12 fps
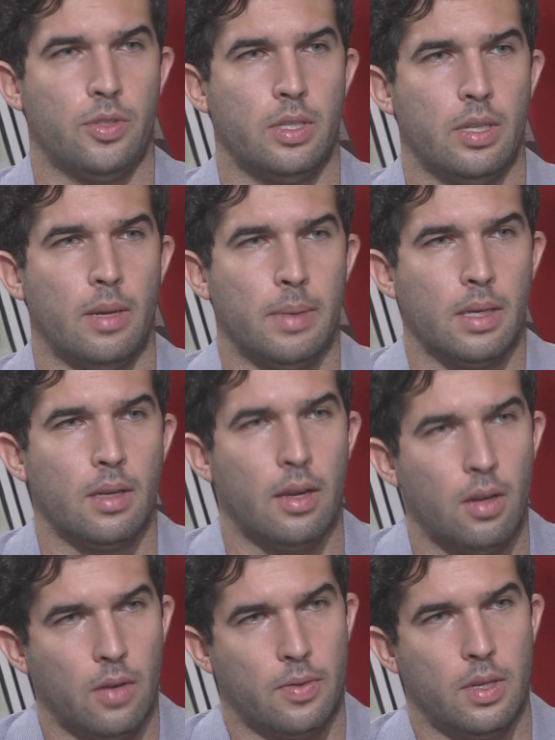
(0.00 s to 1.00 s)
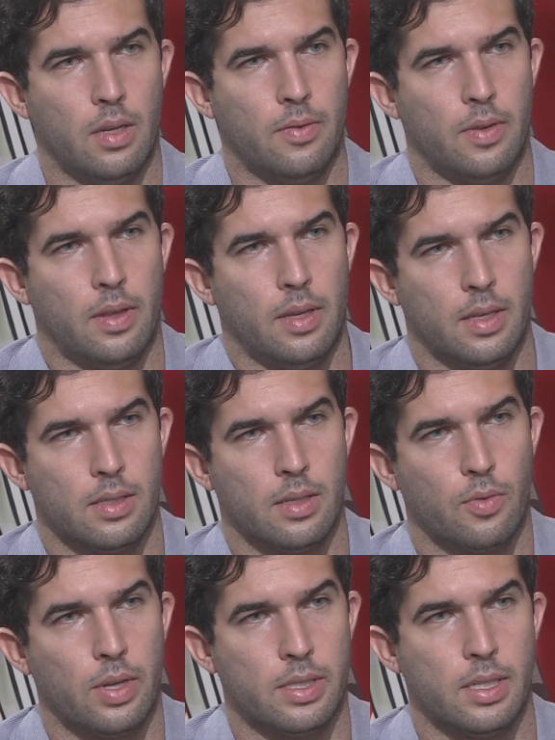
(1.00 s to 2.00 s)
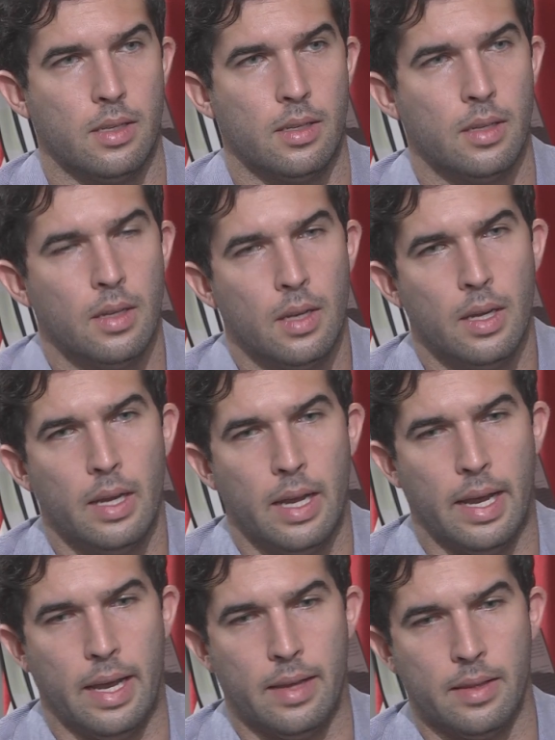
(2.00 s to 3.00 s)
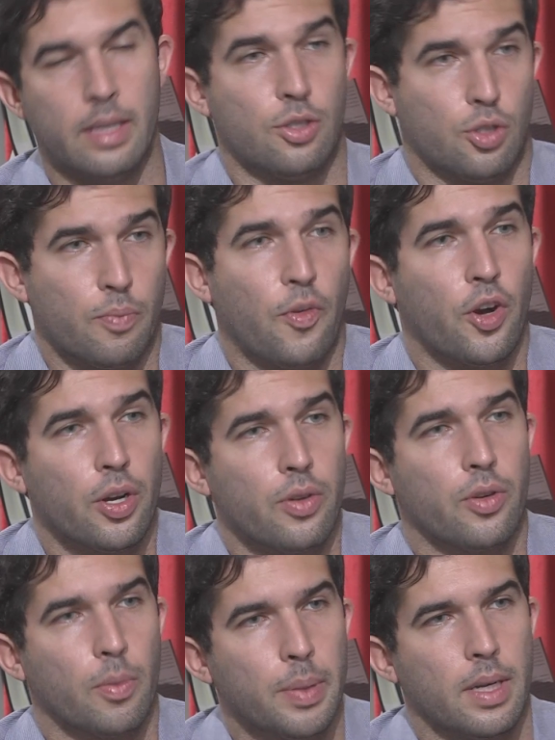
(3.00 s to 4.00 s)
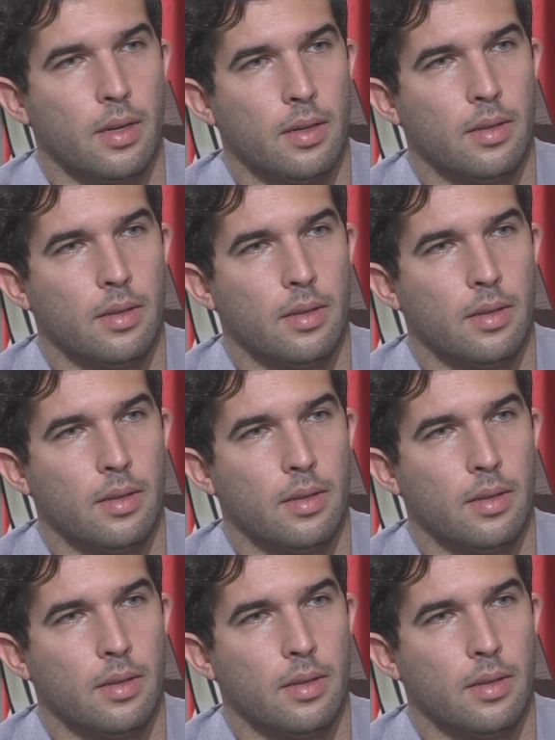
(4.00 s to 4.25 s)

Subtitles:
city. I mean, I love Kiev. I think it's a great city, and it's very European,